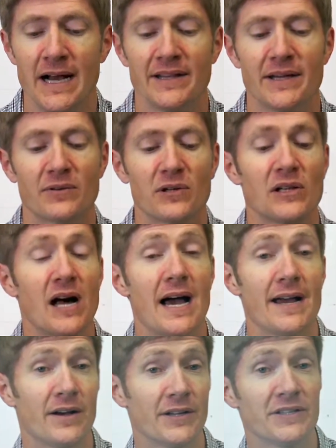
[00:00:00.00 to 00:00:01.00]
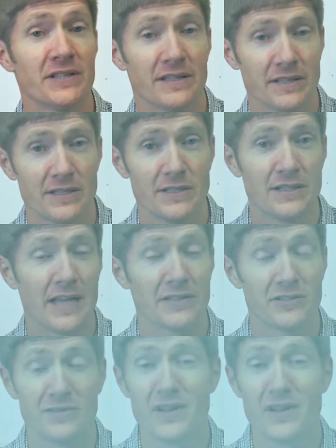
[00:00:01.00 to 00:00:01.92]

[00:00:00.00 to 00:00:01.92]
that do